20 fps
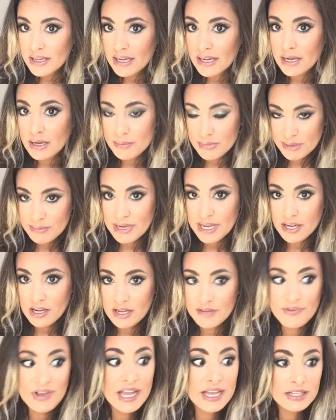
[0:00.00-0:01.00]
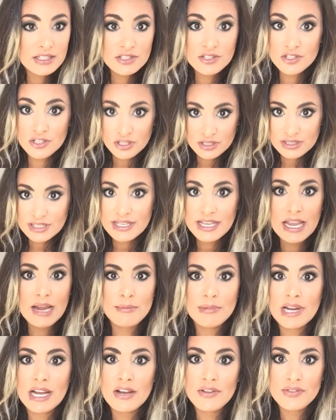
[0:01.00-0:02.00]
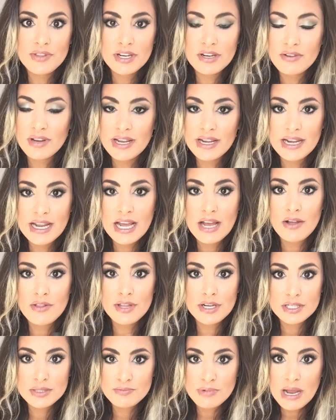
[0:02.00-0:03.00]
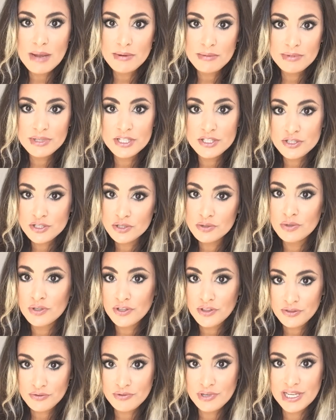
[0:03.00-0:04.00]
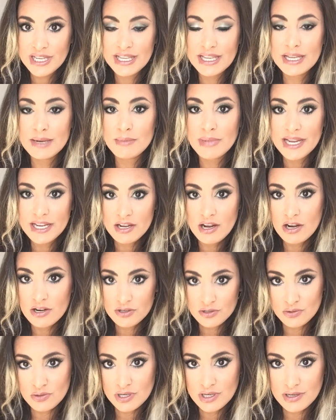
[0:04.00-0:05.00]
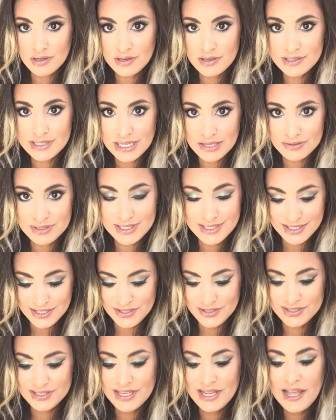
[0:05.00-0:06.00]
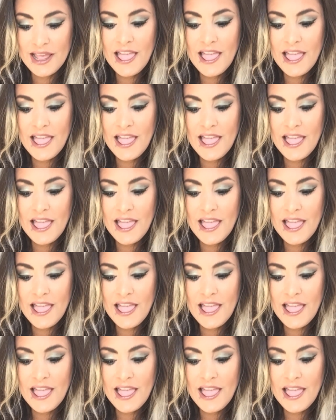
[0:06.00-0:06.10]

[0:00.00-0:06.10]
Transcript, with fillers: If I took the camera out there right now, there's probably 2 or 3 in my car door downstairs.